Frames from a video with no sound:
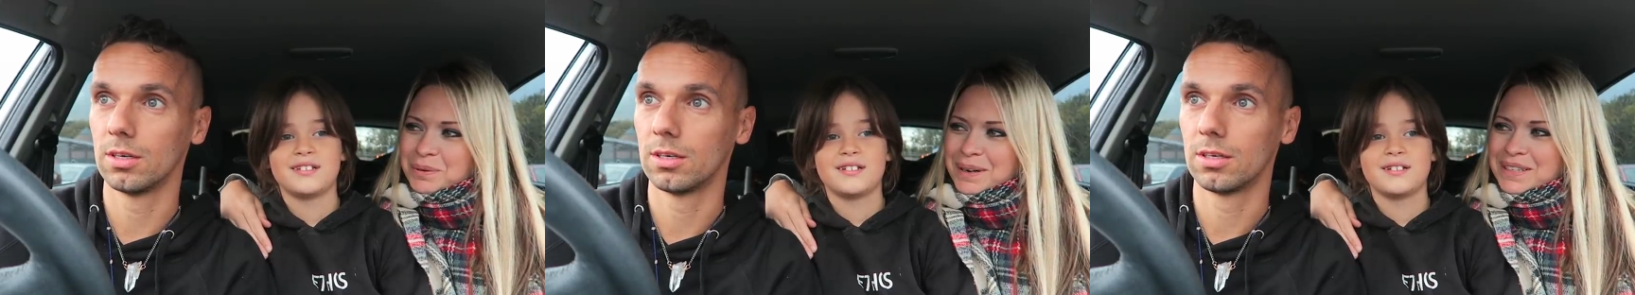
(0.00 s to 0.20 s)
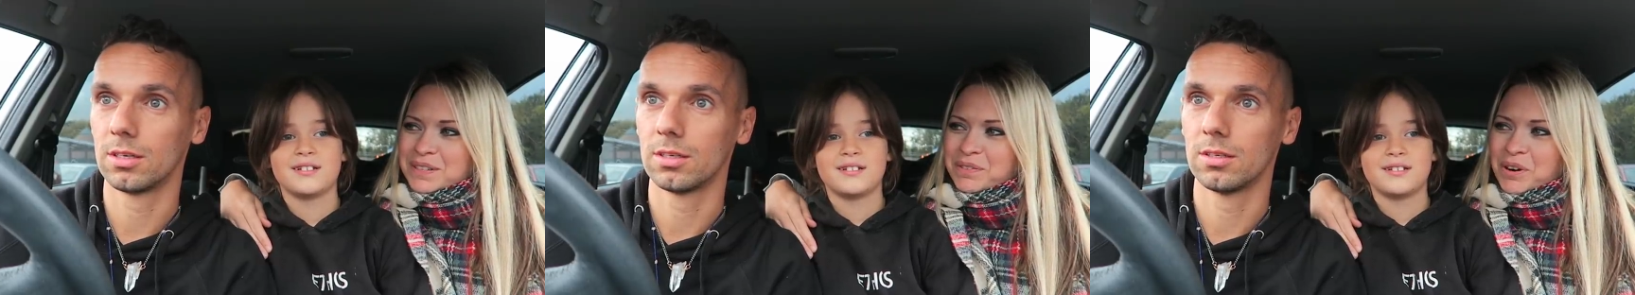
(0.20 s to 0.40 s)

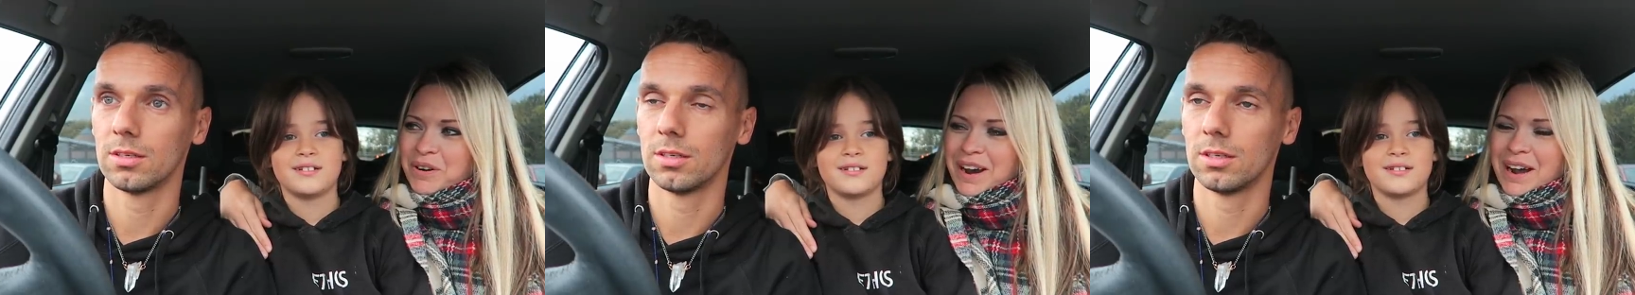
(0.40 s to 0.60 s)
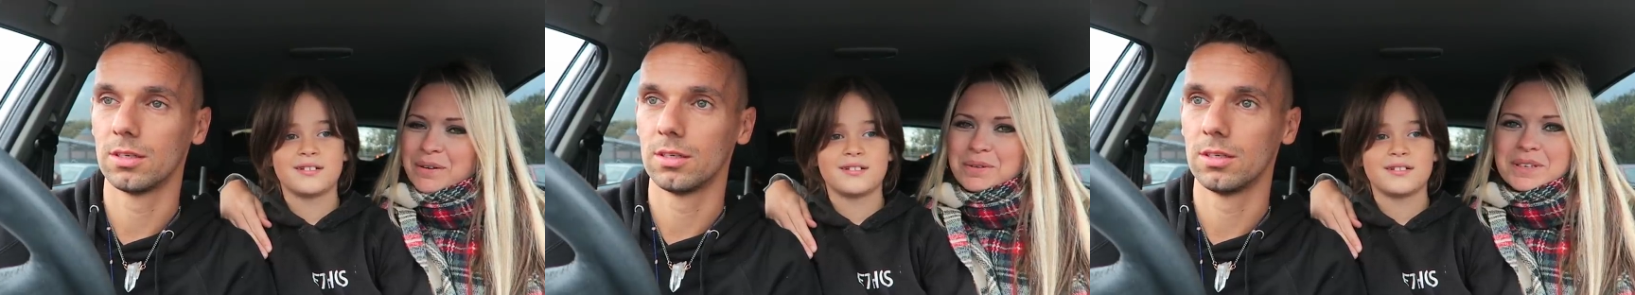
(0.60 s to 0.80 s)
Speaker 1: 24
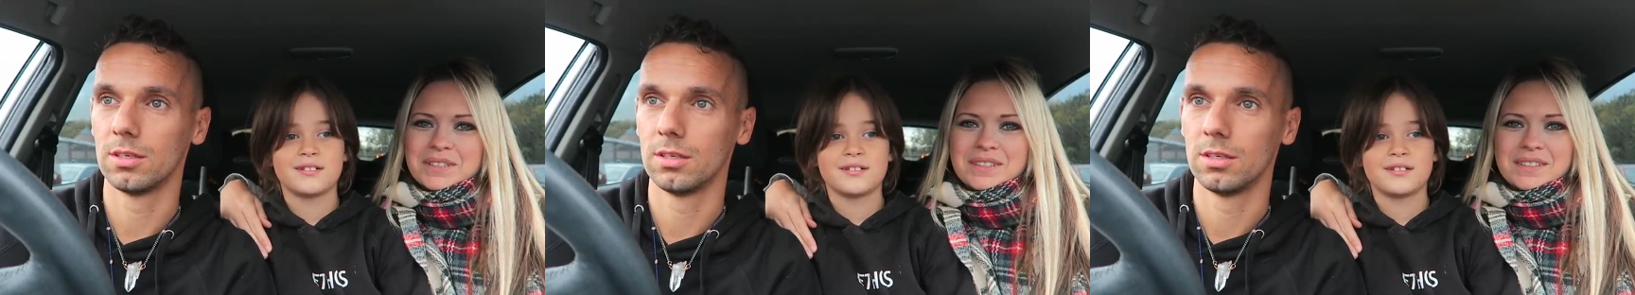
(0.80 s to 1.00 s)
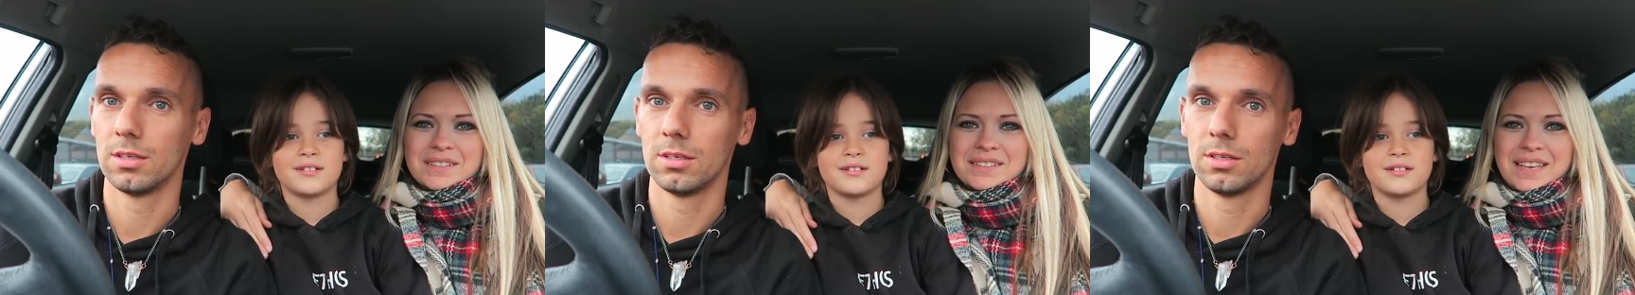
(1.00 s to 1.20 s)

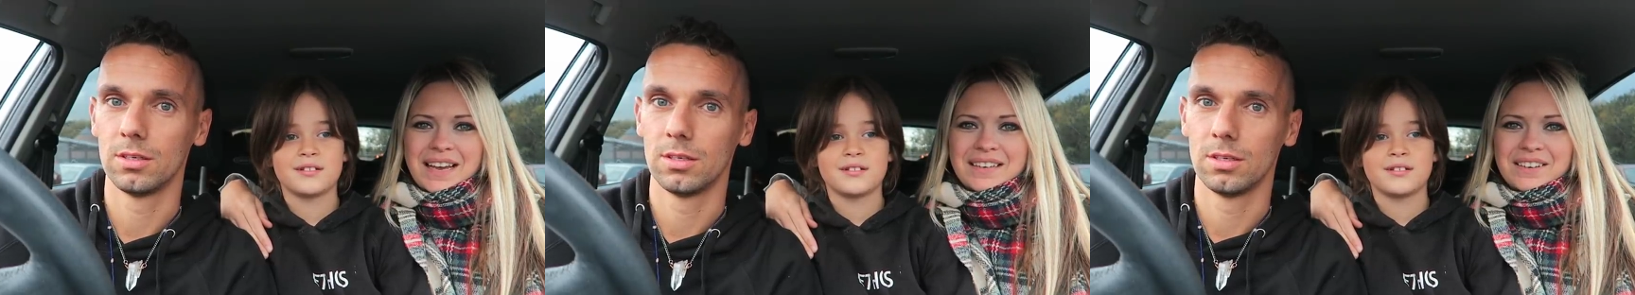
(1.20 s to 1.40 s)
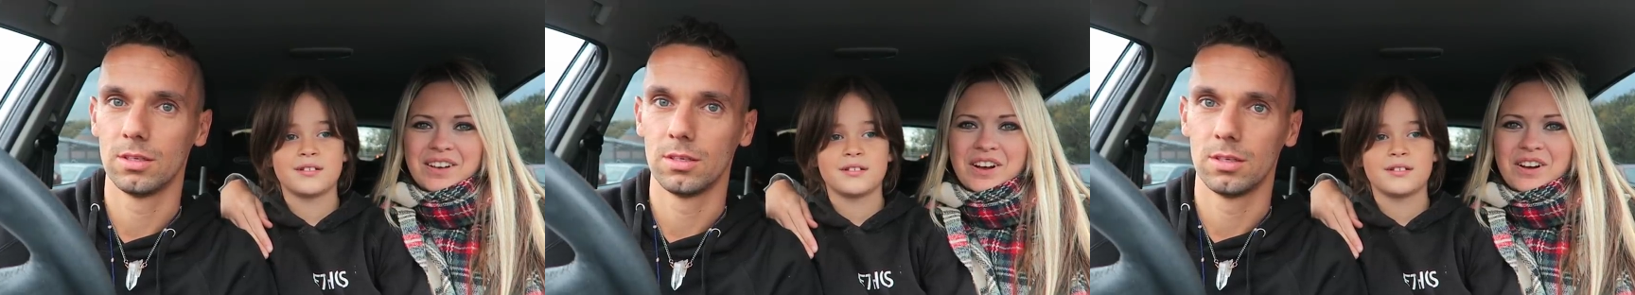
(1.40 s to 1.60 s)
hours, sat
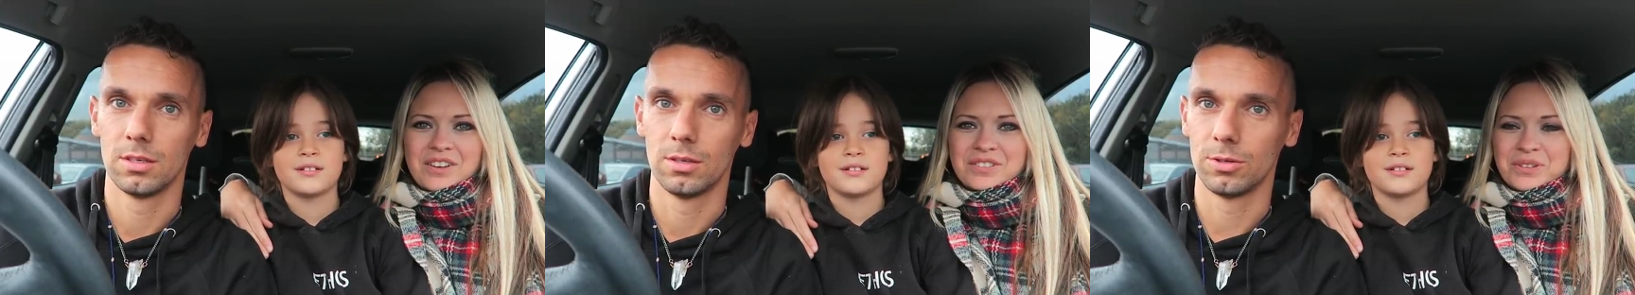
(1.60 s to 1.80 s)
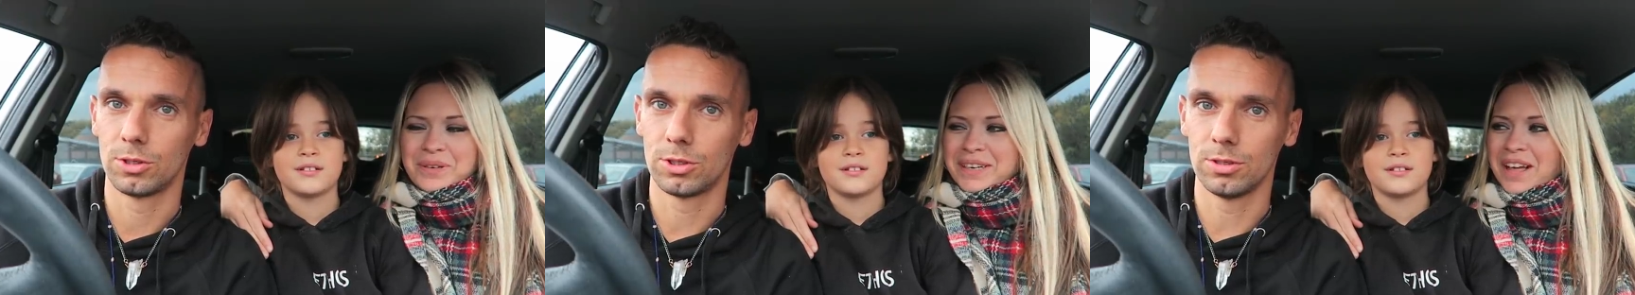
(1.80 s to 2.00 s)
in the
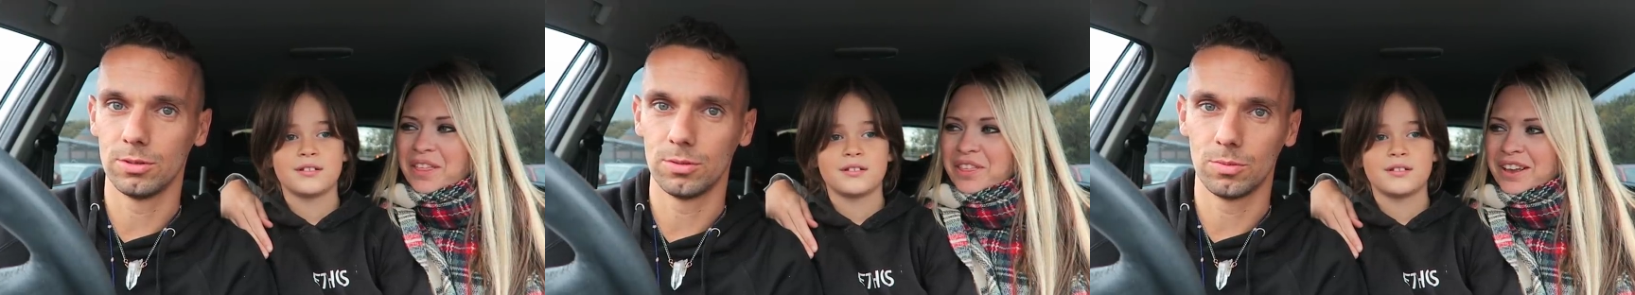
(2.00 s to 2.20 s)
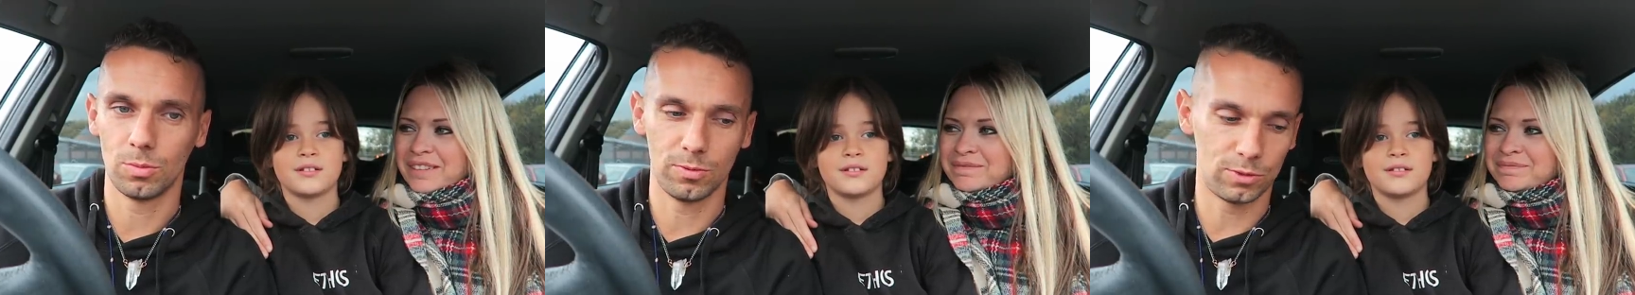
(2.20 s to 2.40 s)
car, doing
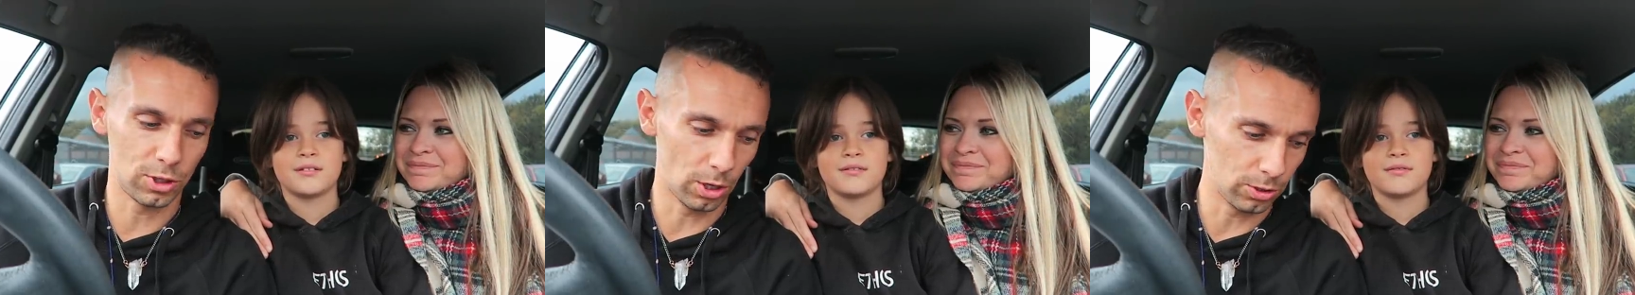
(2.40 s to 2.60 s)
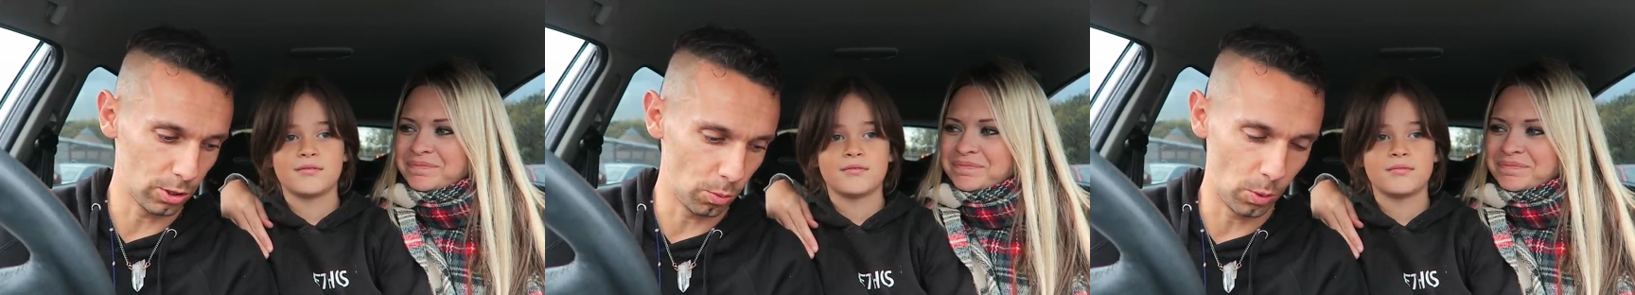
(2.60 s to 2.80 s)
nothing.
Speaker 2: With
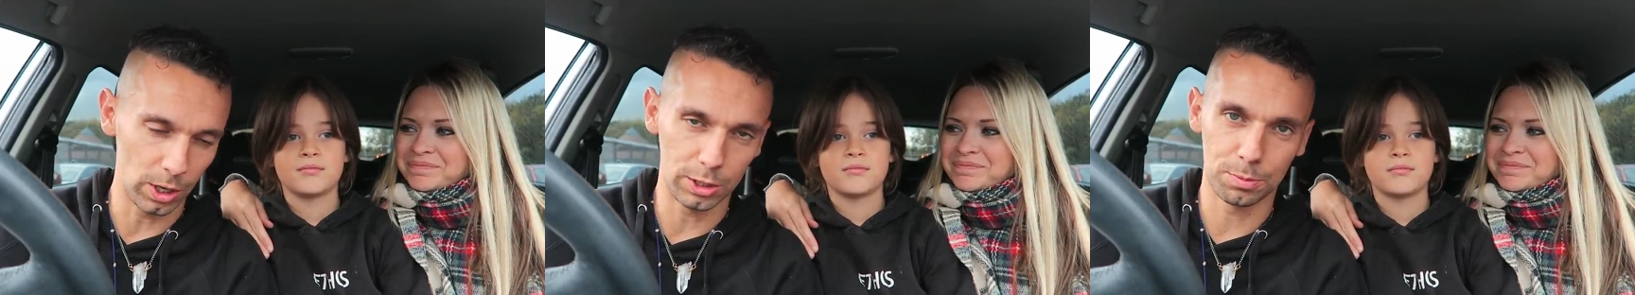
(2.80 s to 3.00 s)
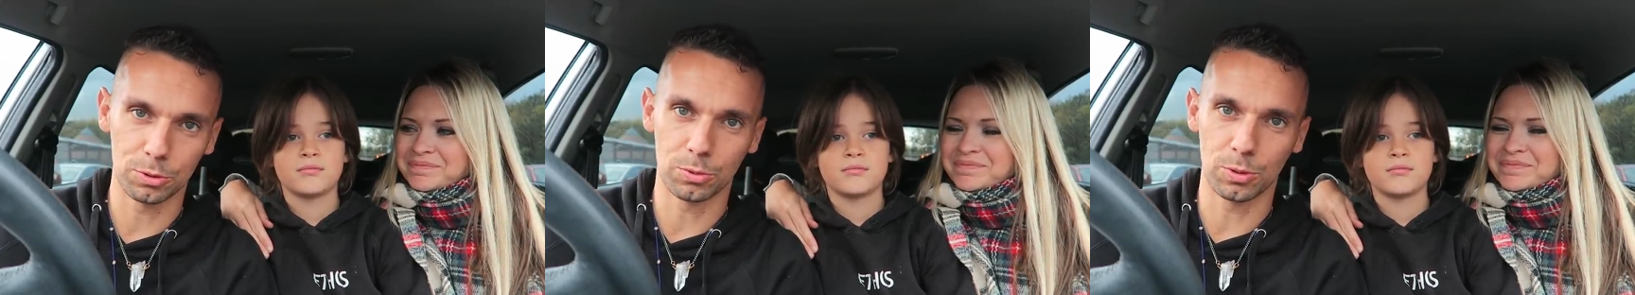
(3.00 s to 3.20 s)
Jojo wedged